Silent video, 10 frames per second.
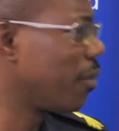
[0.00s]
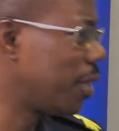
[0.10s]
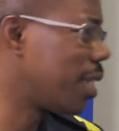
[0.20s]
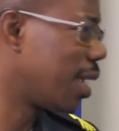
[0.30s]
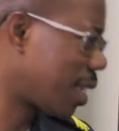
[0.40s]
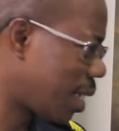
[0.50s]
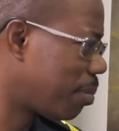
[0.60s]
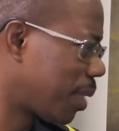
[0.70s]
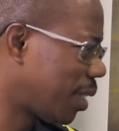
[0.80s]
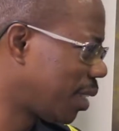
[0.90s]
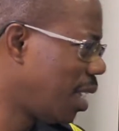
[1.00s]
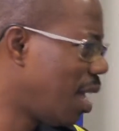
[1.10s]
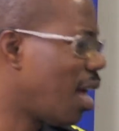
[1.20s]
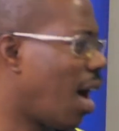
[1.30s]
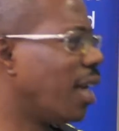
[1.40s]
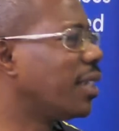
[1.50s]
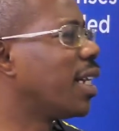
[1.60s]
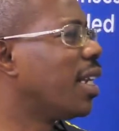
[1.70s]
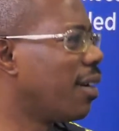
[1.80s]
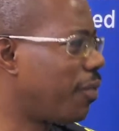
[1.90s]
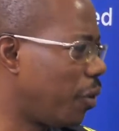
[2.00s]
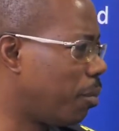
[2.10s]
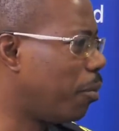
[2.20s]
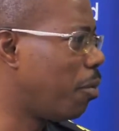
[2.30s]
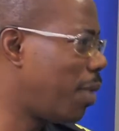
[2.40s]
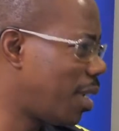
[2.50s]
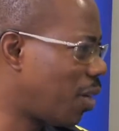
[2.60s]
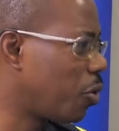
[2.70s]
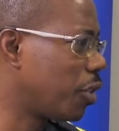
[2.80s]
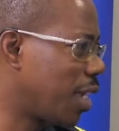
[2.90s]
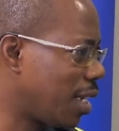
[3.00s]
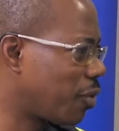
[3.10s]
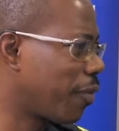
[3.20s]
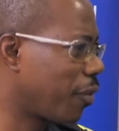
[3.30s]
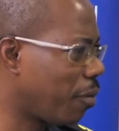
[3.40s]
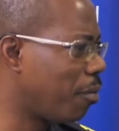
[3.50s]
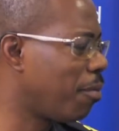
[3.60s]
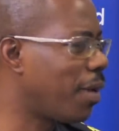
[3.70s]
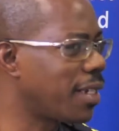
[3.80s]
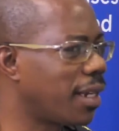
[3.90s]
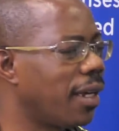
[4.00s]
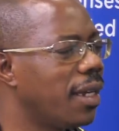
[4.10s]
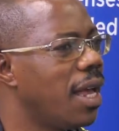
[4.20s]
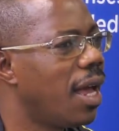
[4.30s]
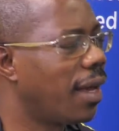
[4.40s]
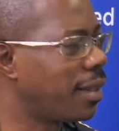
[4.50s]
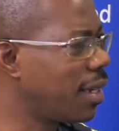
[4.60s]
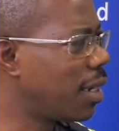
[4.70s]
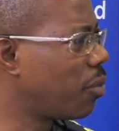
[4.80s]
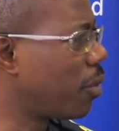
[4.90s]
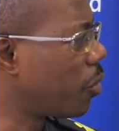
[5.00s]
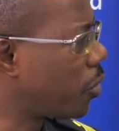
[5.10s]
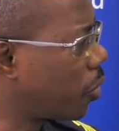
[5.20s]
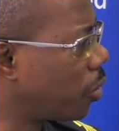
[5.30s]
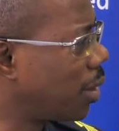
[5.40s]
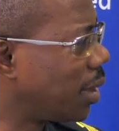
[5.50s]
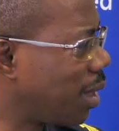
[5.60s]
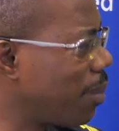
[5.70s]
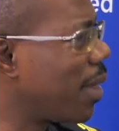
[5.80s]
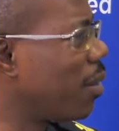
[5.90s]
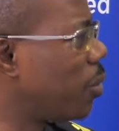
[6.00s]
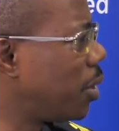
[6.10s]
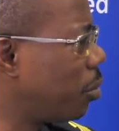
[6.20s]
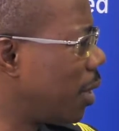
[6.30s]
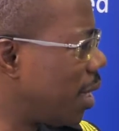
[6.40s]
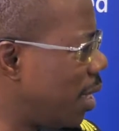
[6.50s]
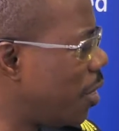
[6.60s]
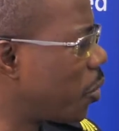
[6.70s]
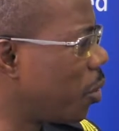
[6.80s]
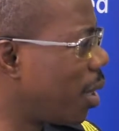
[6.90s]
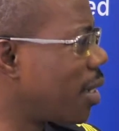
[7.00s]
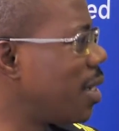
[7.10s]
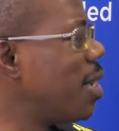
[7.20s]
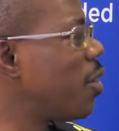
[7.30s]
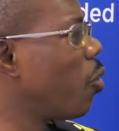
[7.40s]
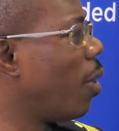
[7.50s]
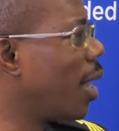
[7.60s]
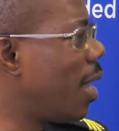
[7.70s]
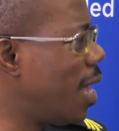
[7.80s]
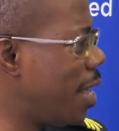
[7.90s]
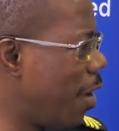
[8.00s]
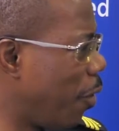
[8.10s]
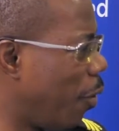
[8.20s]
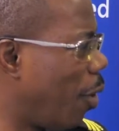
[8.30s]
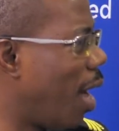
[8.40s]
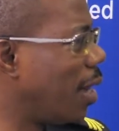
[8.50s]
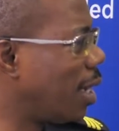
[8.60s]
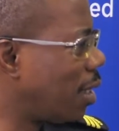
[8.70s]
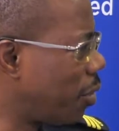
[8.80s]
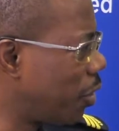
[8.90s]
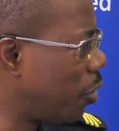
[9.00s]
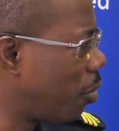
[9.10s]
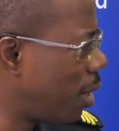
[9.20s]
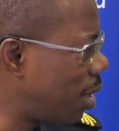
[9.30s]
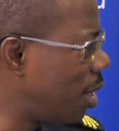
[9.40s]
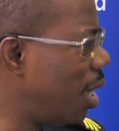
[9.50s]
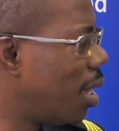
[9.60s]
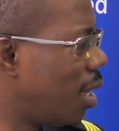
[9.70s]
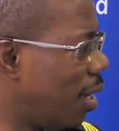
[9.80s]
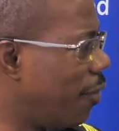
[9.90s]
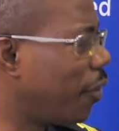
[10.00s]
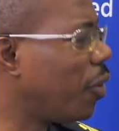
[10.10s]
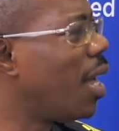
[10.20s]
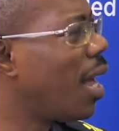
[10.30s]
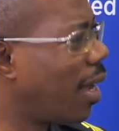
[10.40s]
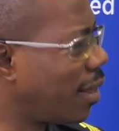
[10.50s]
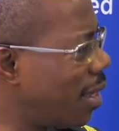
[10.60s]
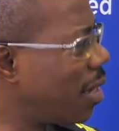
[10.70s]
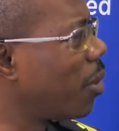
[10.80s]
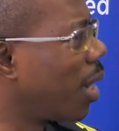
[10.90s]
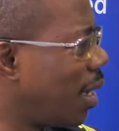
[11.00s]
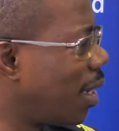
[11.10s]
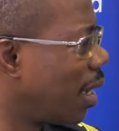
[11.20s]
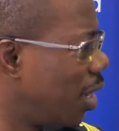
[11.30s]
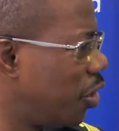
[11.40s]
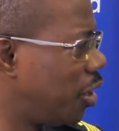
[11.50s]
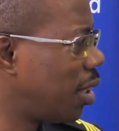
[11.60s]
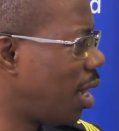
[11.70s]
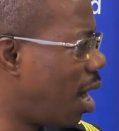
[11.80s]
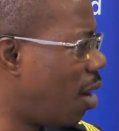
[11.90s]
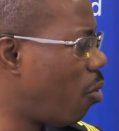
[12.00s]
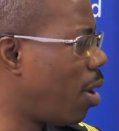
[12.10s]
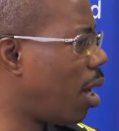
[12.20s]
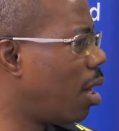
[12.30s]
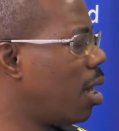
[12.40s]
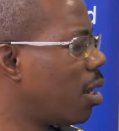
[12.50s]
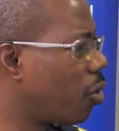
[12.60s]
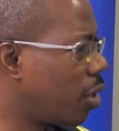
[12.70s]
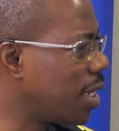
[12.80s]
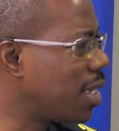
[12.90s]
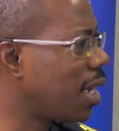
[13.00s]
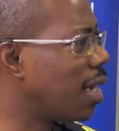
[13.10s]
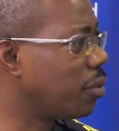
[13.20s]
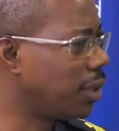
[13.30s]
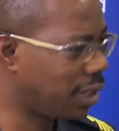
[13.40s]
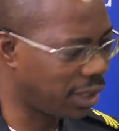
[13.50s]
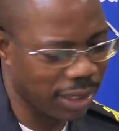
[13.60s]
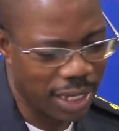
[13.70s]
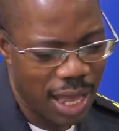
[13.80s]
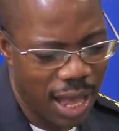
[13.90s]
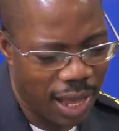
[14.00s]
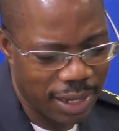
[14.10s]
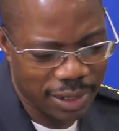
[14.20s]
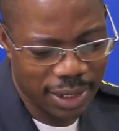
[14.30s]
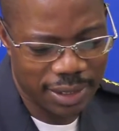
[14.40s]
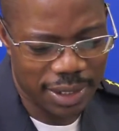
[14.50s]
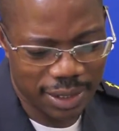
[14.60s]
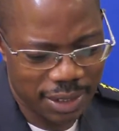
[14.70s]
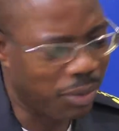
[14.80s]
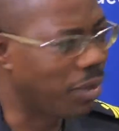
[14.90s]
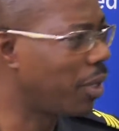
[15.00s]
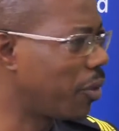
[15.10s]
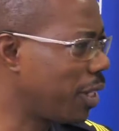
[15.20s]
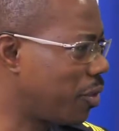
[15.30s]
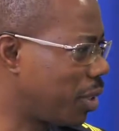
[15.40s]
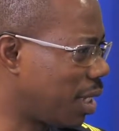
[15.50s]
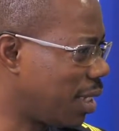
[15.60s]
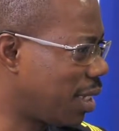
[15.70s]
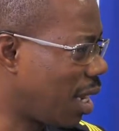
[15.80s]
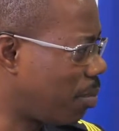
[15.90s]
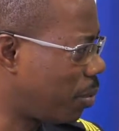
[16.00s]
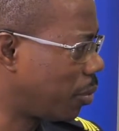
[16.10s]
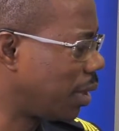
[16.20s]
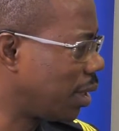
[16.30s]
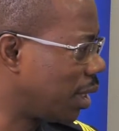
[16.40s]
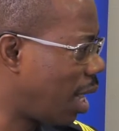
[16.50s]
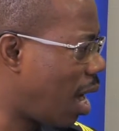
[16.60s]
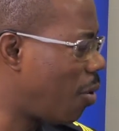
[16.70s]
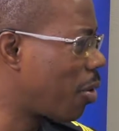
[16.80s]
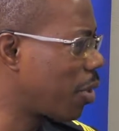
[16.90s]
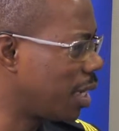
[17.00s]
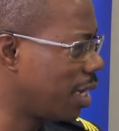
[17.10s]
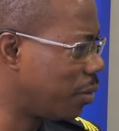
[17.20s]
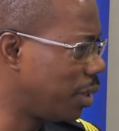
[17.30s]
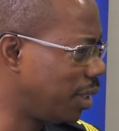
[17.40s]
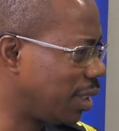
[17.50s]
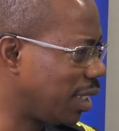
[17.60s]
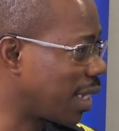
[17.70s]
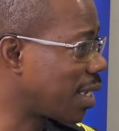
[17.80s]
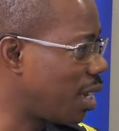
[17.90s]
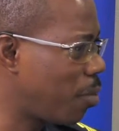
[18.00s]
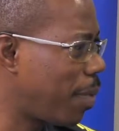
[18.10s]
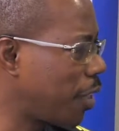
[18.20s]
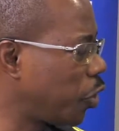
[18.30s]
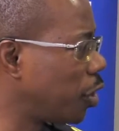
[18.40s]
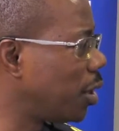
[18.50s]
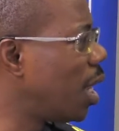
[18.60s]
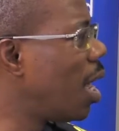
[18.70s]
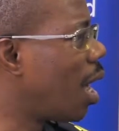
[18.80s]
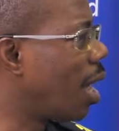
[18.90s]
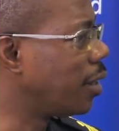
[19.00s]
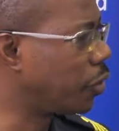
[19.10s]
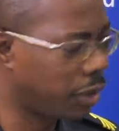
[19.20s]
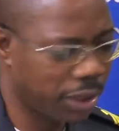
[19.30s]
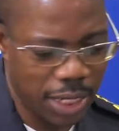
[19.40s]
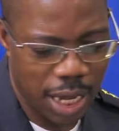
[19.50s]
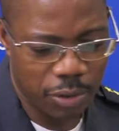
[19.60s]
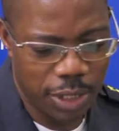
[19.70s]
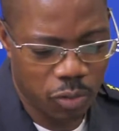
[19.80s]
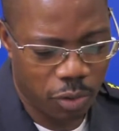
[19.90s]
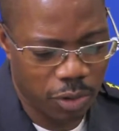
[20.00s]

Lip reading: which is exempt and clear from Mombasa or originate from Mombasa. I think that one also is something which we need to look at. Since you are AEO and at a regional level, I think we can engage our colleagues and we see. And I think this one we are going to take it up with our colleague who is in the external operation and to see how that one